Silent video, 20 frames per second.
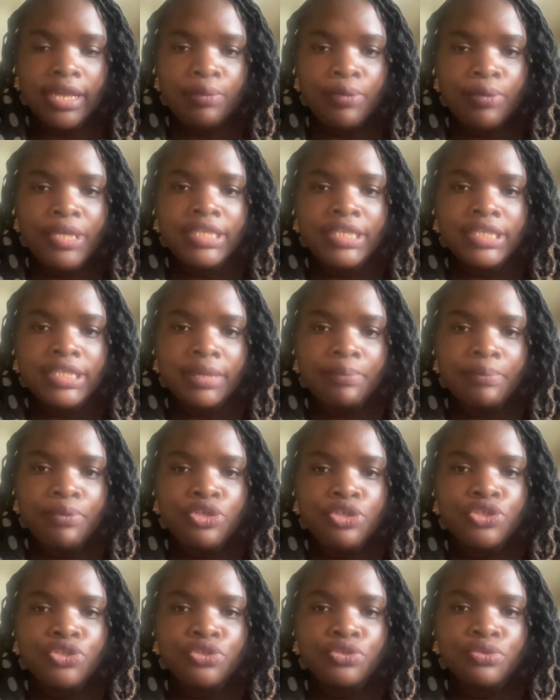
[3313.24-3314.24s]
we can
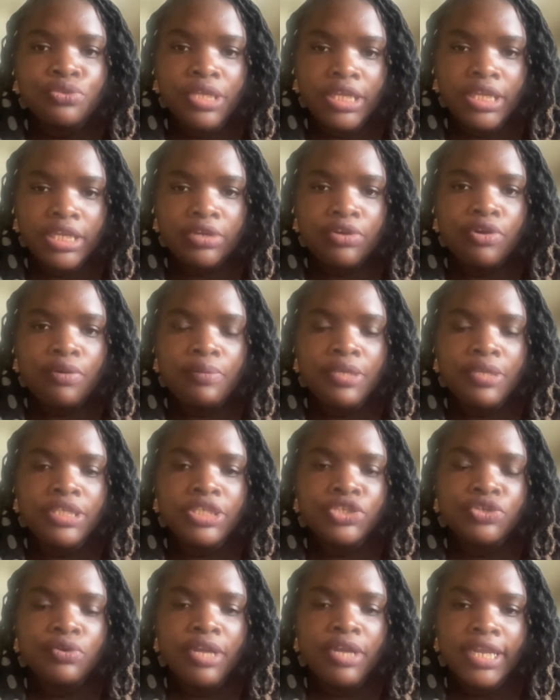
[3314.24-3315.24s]
support you to get a
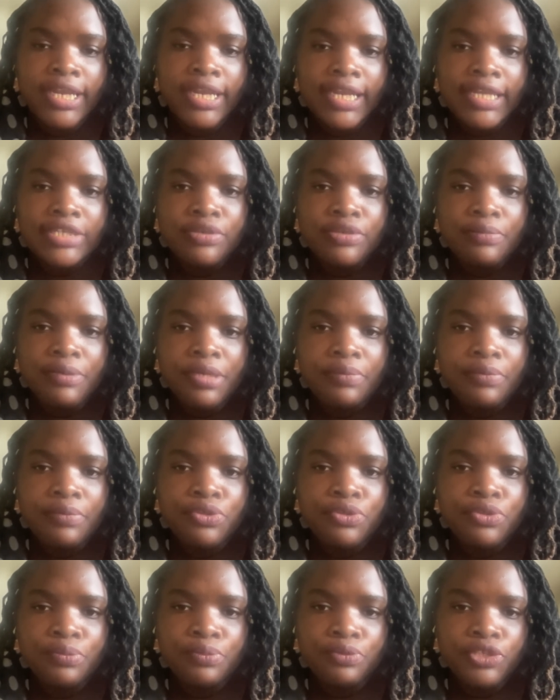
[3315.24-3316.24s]
community organized to be able
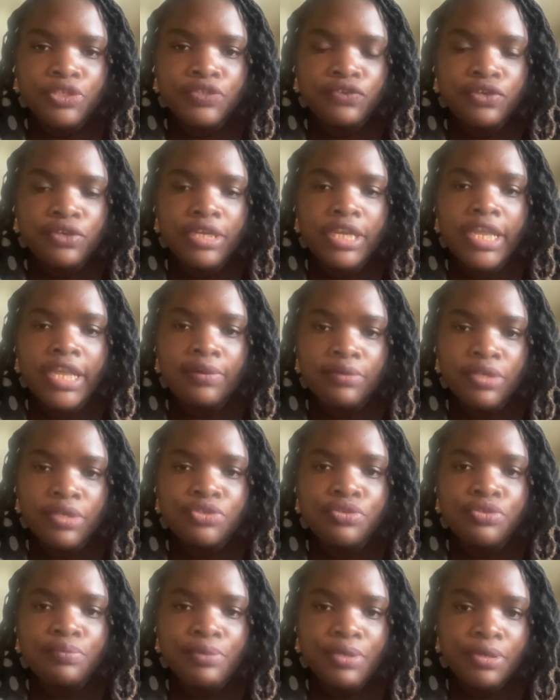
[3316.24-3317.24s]
to push for your
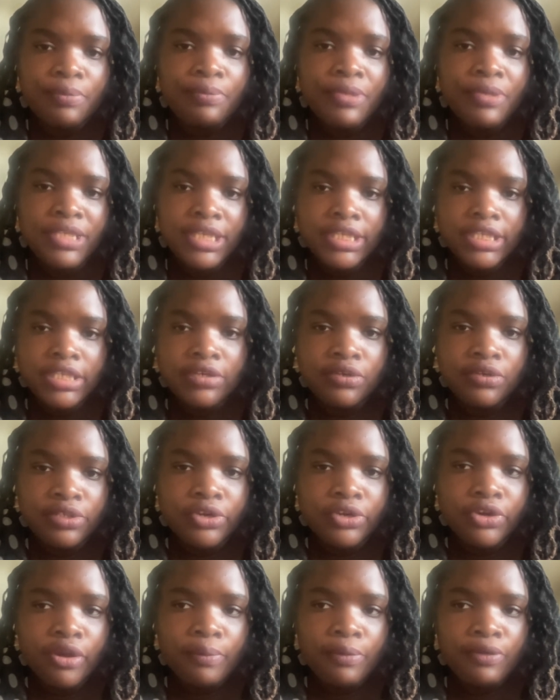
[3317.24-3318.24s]
language to be represented on
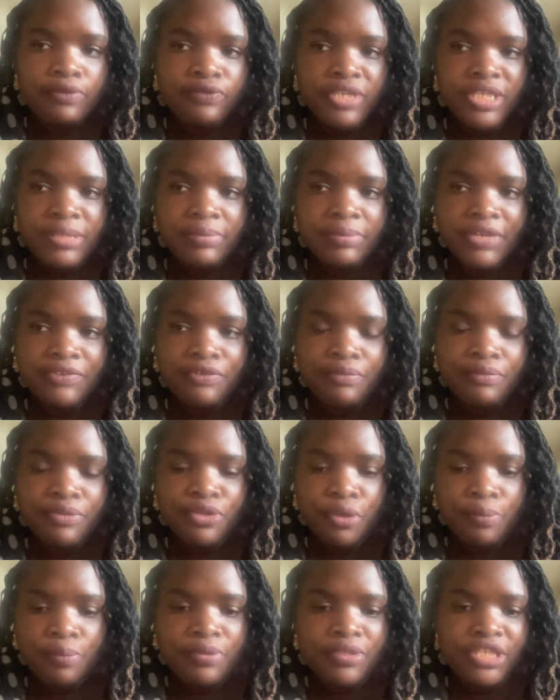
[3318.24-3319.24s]
the Common Voice platform.
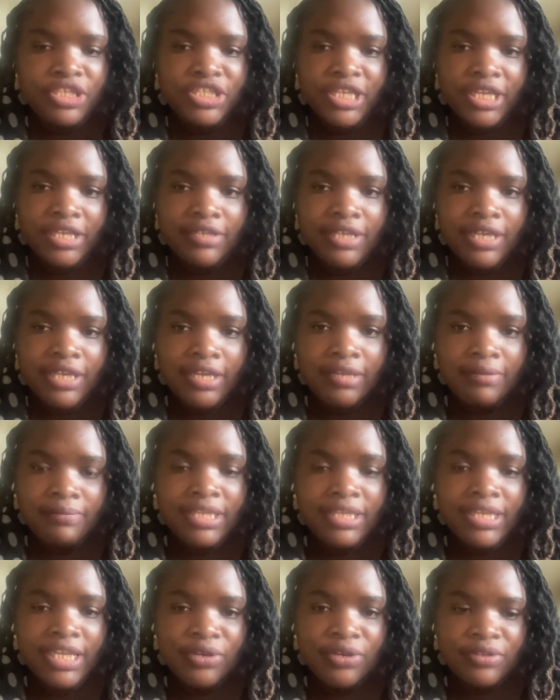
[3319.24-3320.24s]
So I'll put the chat,
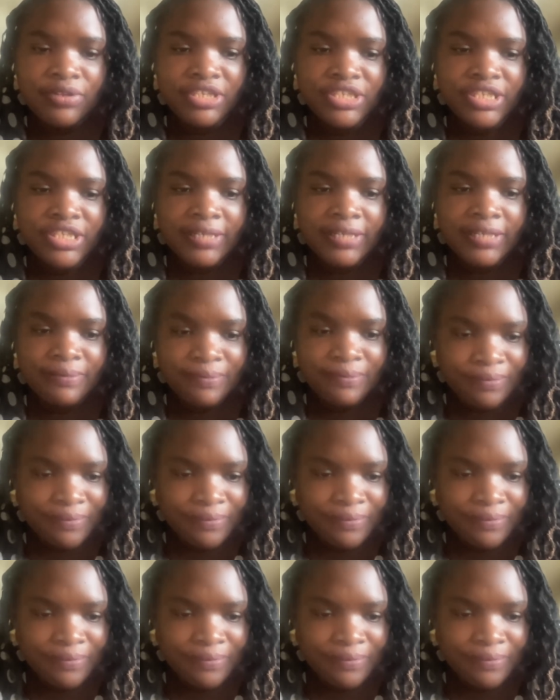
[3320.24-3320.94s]
the link on the chat.